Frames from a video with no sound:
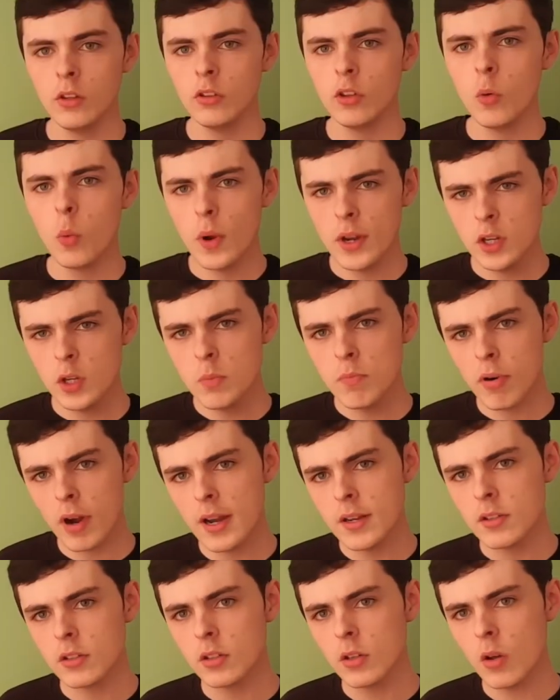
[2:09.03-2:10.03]
So when you
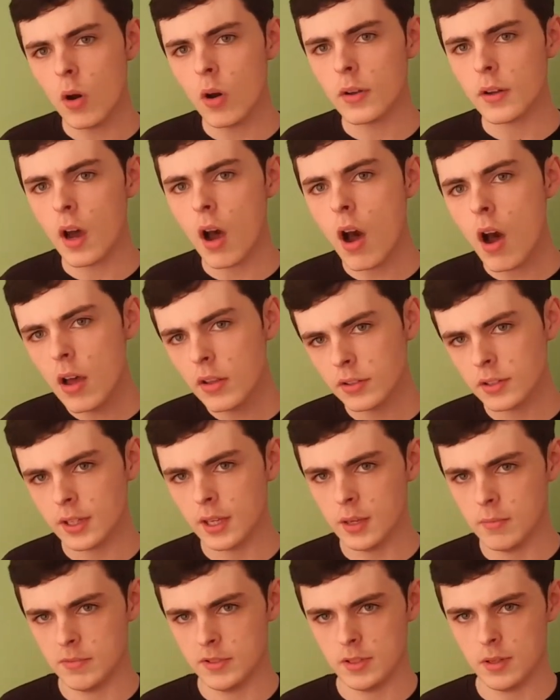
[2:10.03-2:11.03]
pray to God
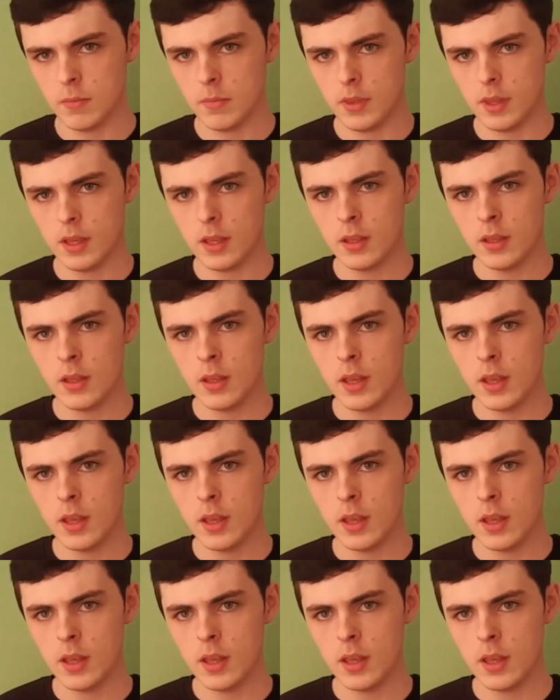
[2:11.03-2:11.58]
asking Him for something,